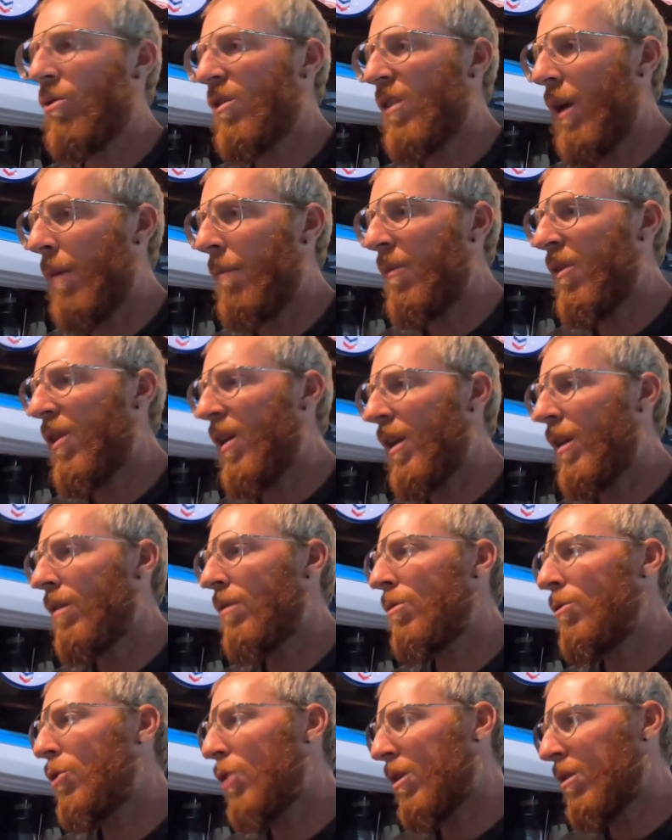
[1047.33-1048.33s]
some
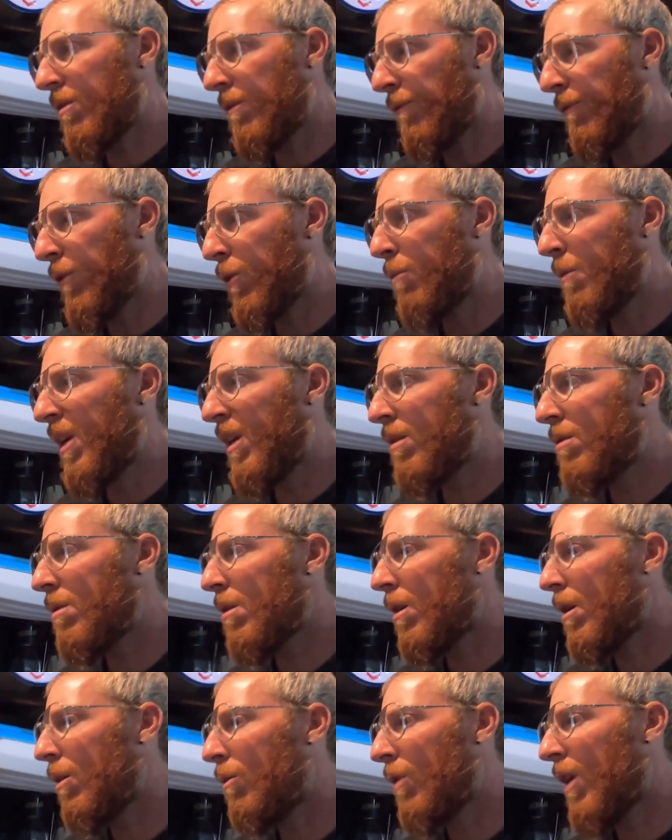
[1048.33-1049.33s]
things just a few minutes
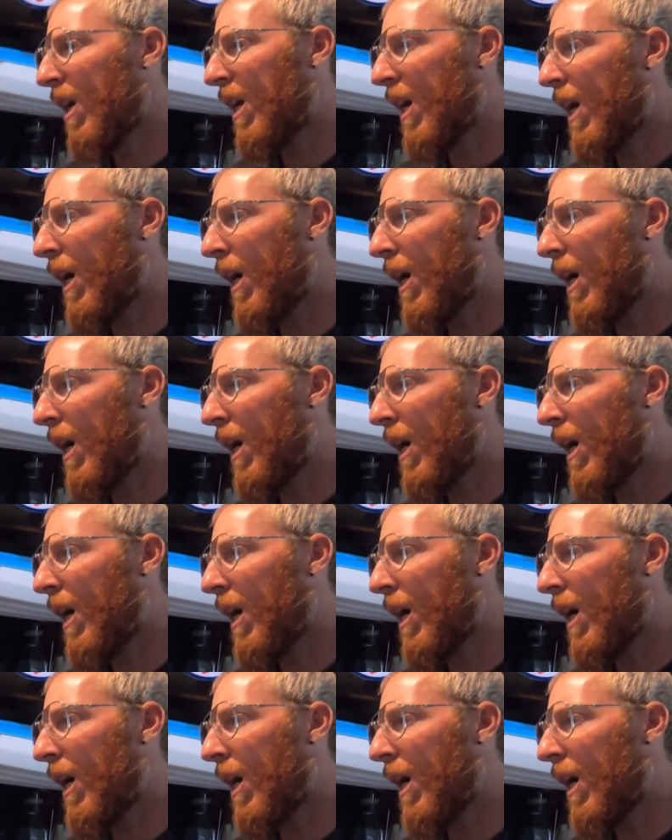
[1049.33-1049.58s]
ago when I